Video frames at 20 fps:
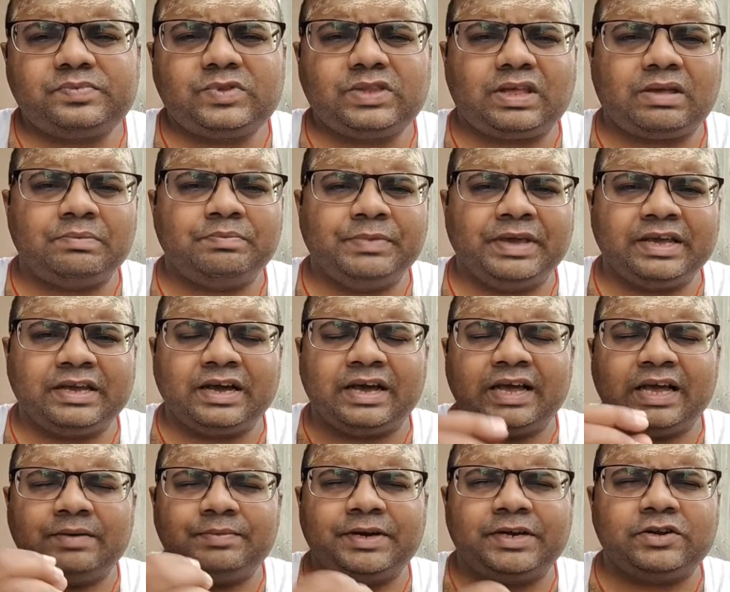make a
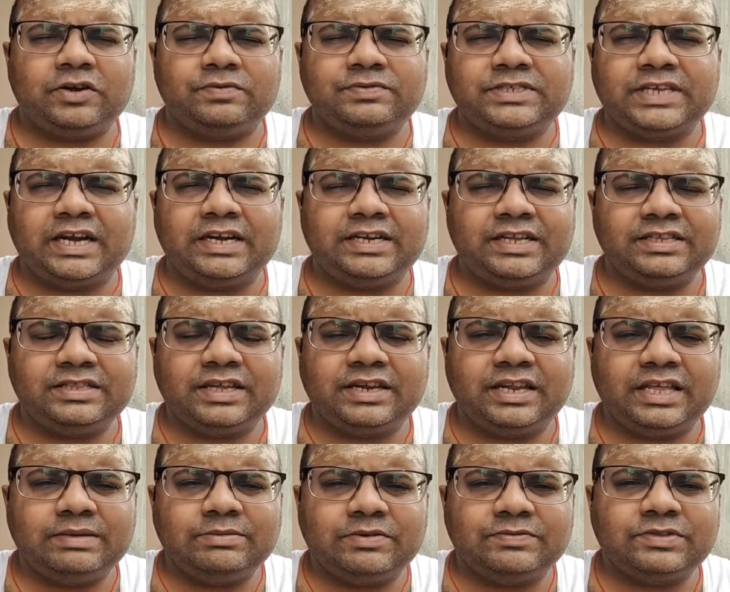habit of chanting the
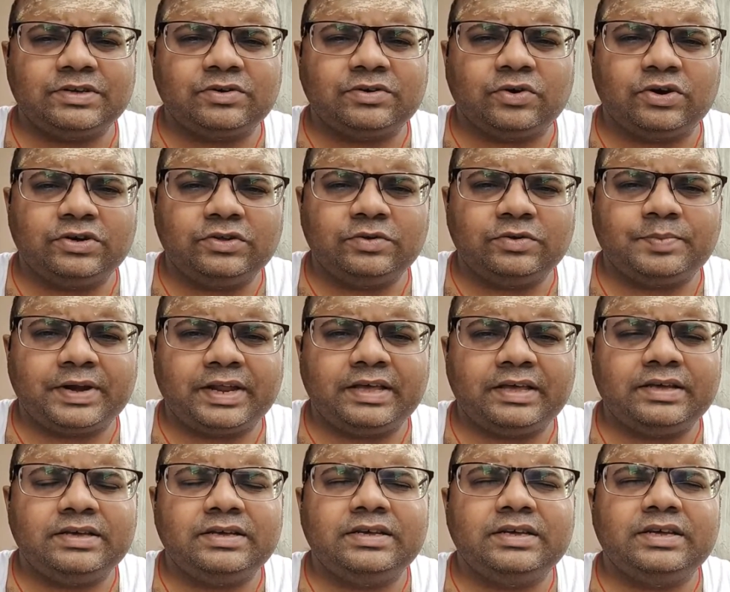name of the God you pray
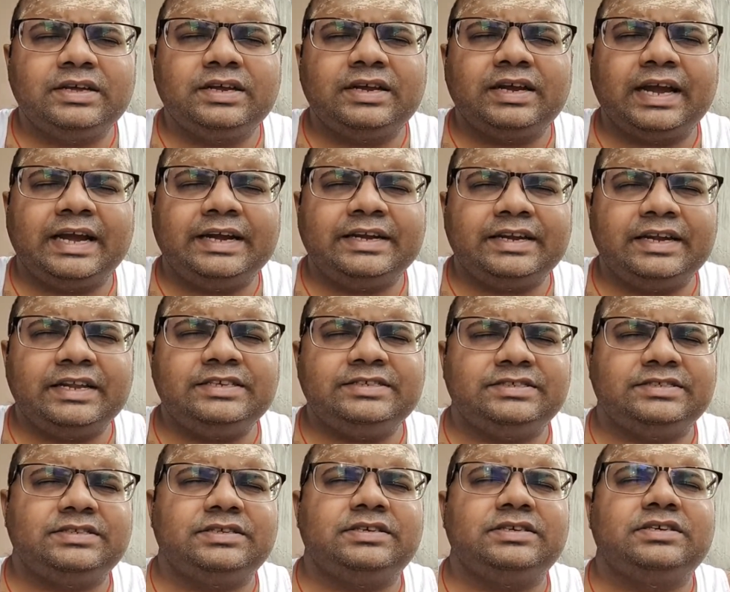at
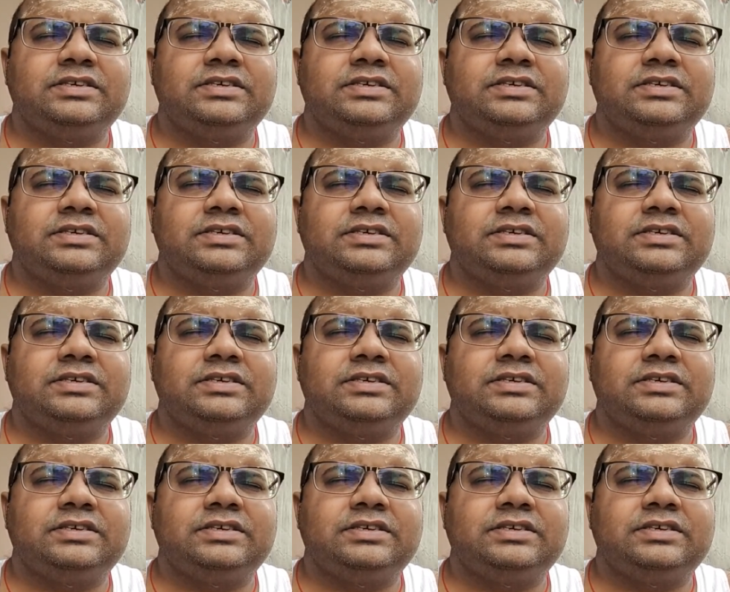least